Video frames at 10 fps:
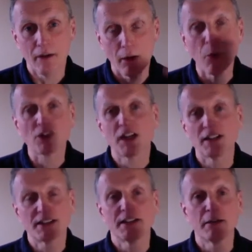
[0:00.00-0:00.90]
I was
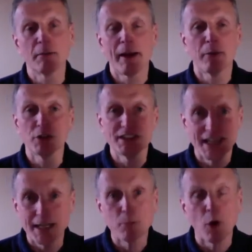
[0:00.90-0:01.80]
asking him about what his
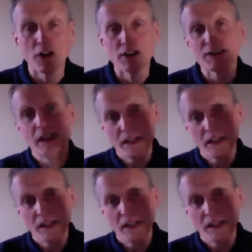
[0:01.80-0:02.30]
aim was.